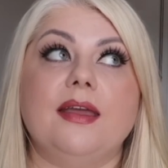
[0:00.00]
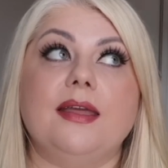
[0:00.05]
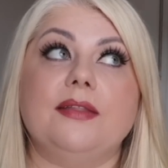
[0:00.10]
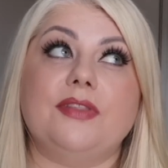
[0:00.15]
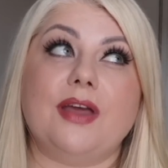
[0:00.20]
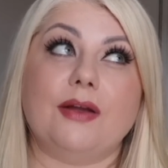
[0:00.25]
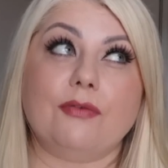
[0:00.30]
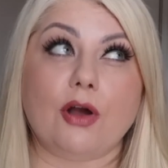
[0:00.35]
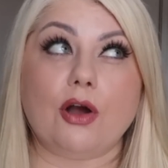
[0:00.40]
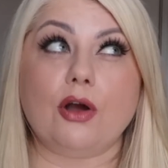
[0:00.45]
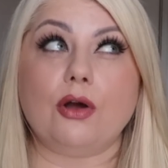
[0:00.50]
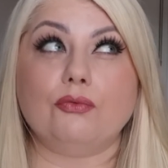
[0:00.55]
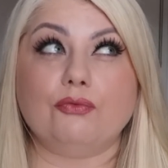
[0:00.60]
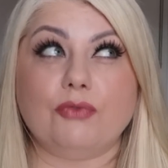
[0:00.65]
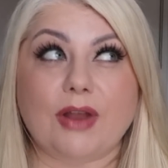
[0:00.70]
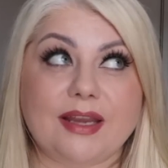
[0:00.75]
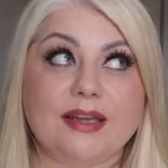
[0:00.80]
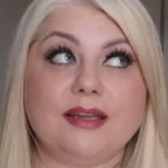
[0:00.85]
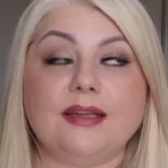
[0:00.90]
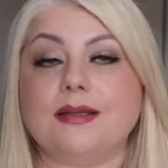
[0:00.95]
There are
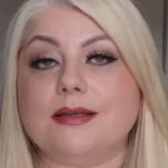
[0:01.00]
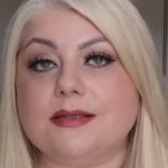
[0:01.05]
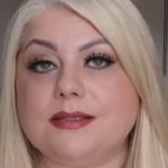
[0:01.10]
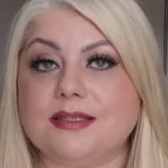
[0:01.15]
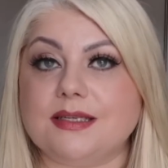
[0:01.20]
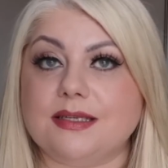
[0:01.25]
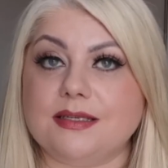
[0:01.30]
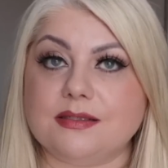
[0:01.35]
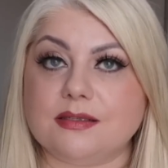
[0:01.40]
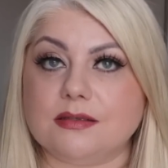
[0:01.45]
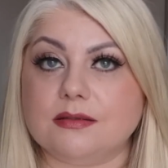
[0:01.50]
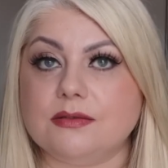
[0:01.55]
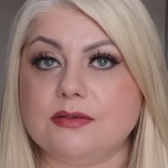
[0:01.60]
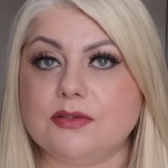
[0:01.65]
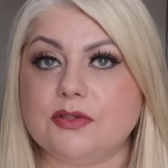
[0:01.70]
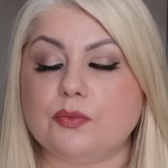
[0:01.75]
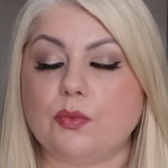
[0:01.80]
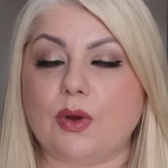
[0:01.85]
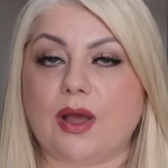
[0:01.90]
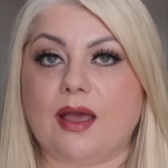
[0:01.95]
rainier
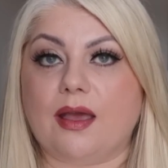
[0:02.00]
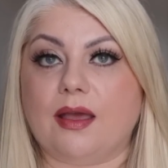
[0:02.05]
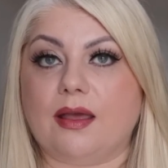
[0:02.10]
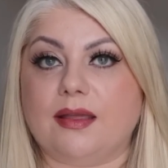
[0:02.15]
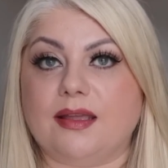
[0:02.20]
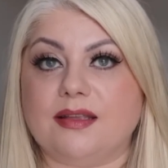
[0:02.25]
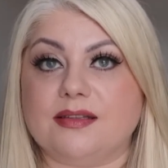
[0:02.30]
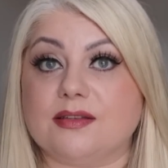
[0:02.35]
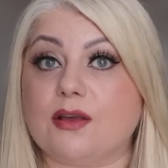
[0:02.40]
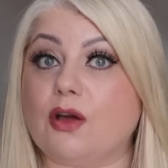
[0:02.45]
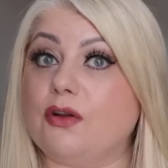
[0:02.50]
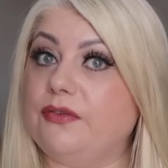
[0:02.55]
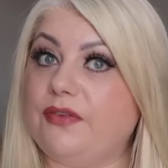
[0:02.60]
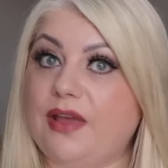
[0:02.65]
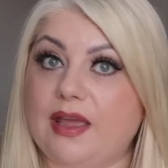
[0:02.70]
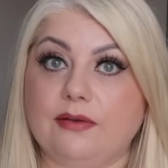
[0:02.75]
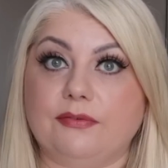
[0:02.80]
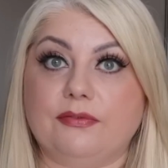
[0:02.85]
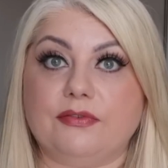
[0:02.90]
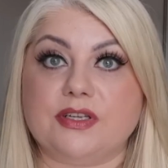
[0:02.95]
seasons where it's kind of
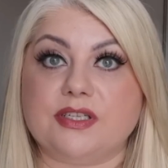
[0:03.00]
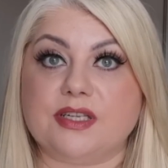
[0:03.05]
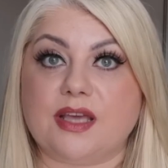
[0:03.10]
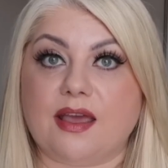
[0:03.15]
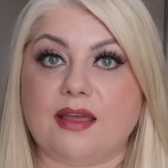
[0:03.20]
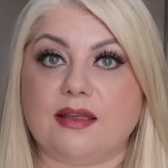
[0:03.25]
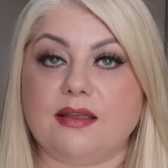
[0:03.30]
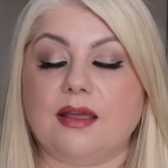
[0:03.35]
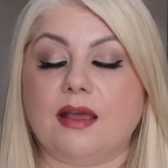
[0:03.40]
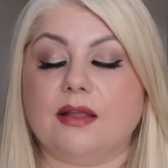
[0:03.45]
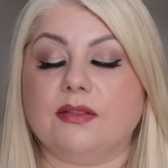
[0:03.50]
every day,